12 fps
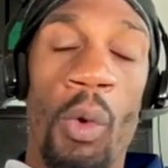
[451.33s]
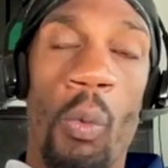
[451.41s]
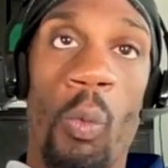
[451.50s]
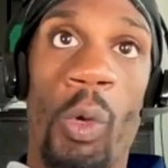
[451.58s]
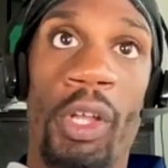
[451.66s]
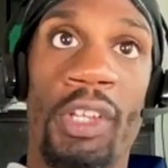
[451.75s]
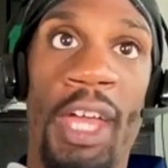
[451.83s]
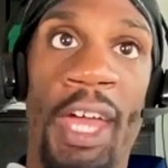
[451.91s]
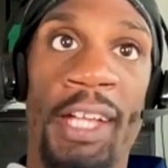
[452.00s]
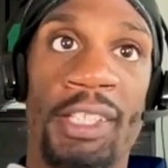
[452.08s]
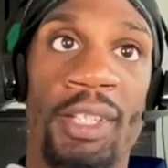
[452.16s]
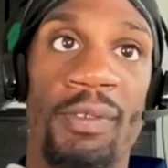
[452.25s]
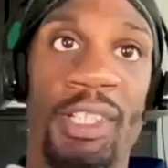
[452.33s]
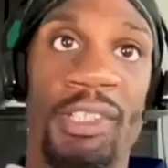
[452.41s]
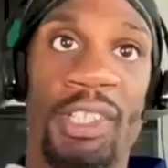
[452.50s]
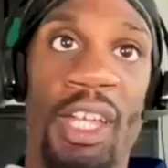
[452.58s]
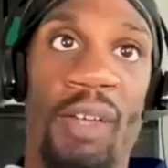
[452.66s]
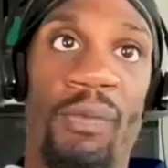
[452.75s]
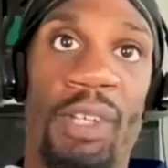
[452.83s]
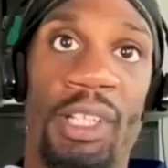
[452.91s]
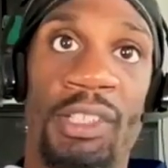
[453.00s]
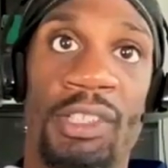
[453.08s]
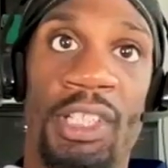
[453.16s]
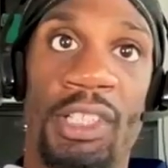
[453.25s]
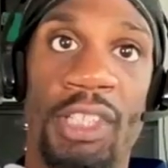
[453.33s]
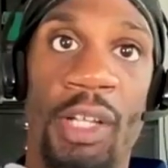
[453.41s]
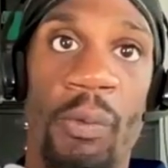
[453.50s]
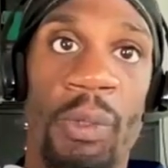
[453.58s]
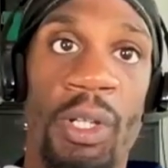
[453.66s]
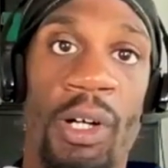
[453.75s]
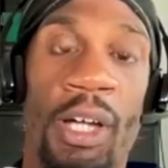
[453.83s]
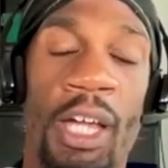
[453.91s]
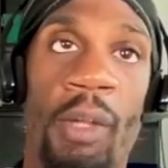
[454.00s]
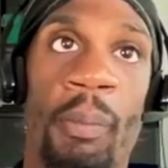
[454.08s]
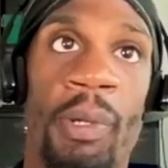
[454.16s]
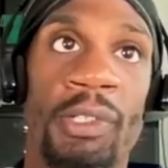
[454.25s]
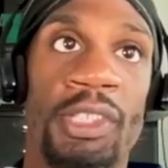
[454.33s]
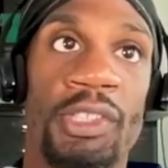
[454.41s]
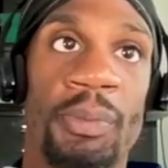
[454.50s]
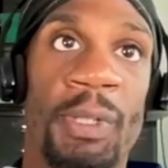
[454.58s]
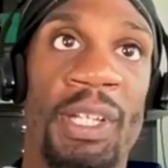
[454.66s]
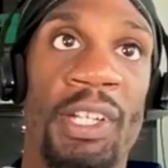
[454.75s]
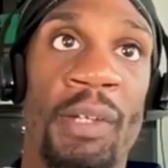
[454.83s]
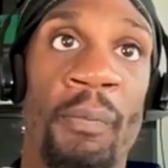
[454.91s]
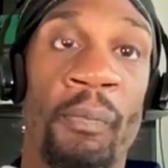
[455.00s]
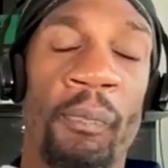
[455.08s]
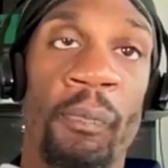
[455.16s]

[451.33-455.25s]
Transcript: One of the activities in that fitness test that we all had to participate in,